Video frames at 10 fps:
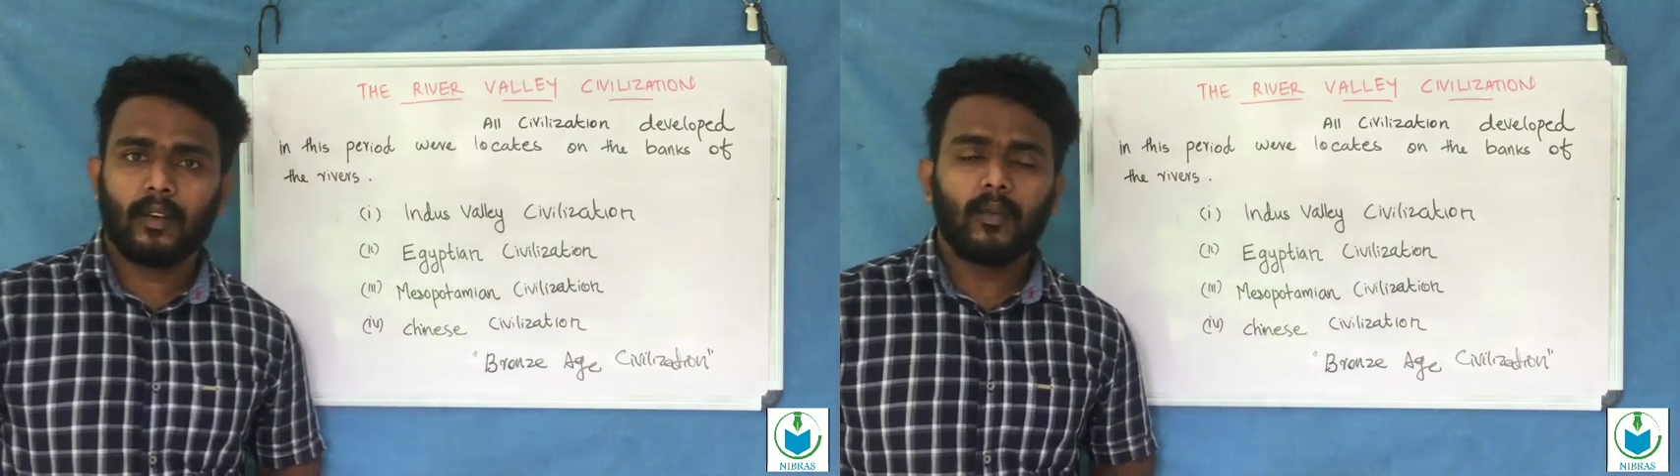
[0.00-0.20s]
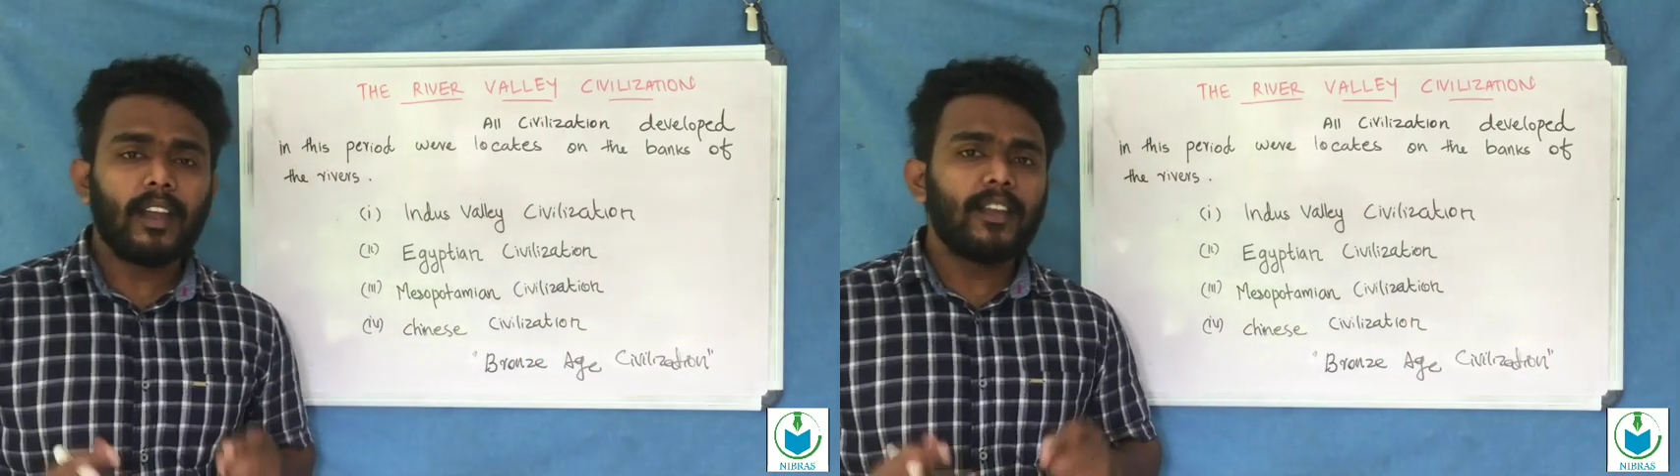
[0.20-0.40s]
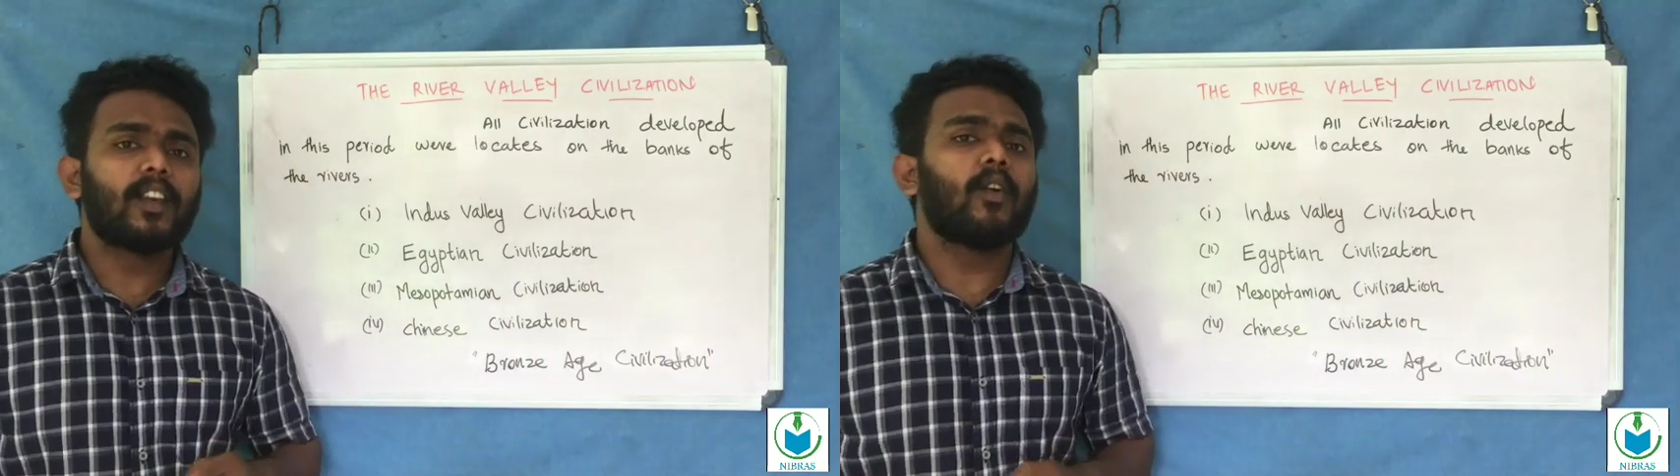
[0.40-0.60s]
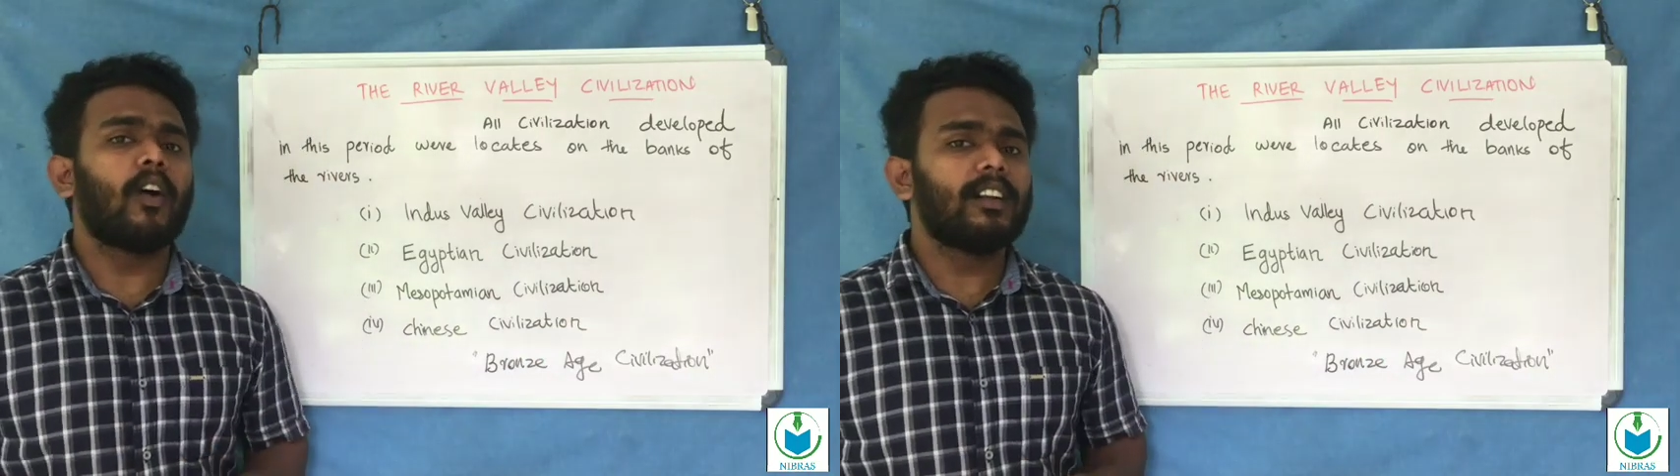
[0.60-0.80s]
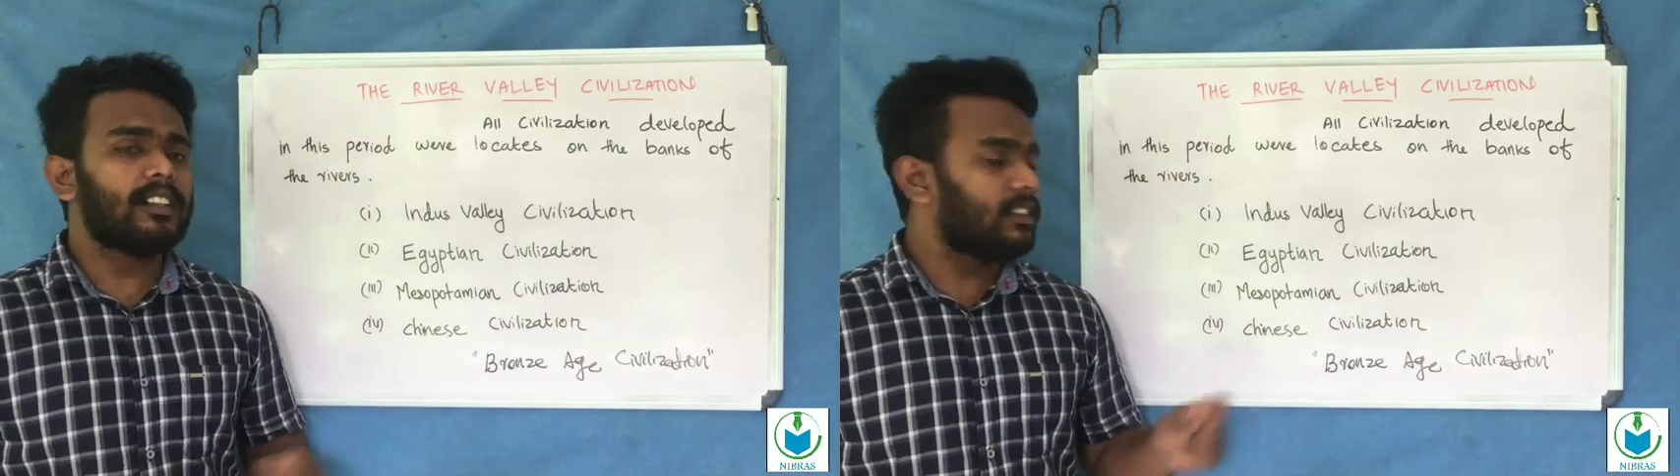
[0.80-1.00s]
Why we
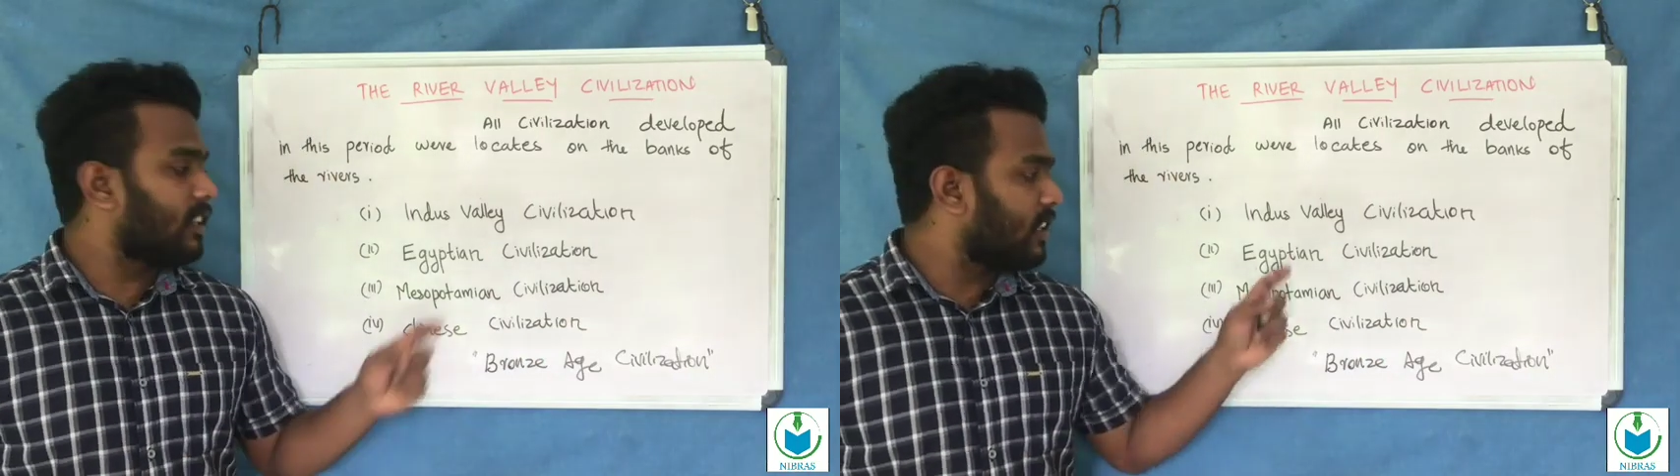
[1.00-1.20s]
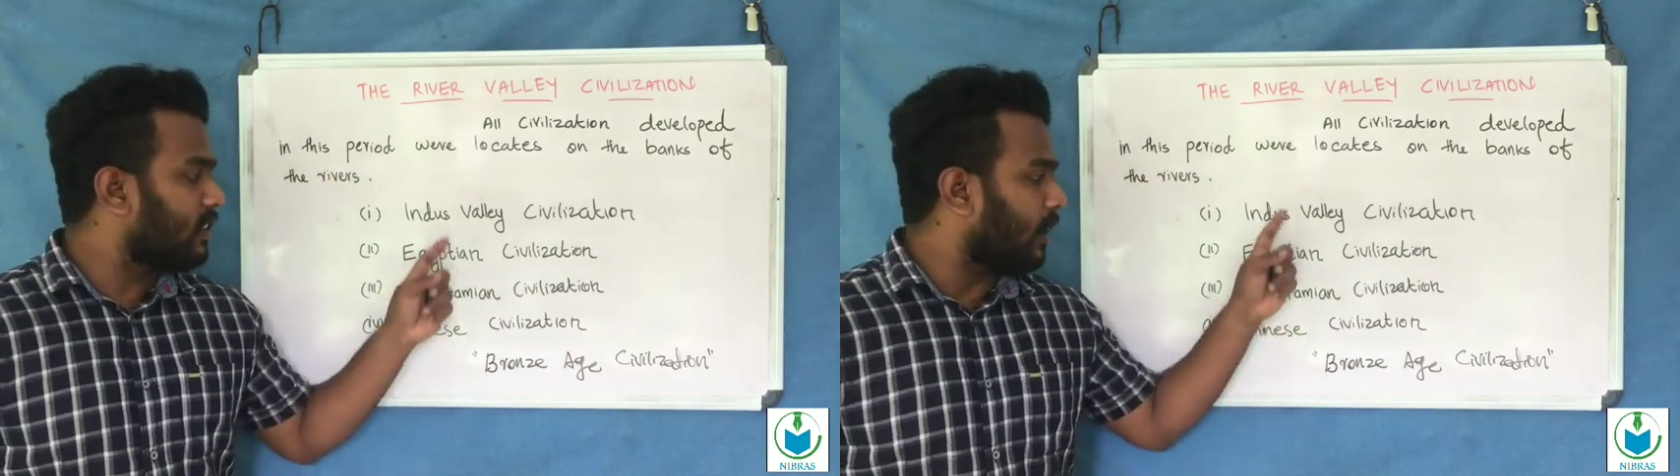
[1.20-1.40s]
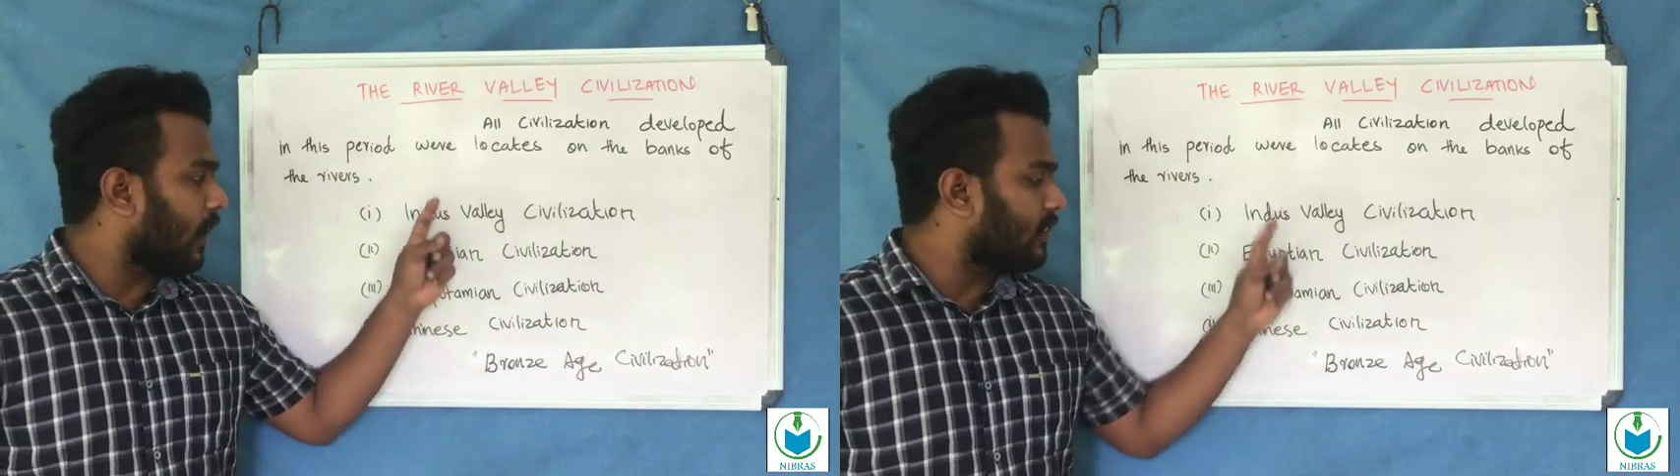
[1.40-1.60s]
call these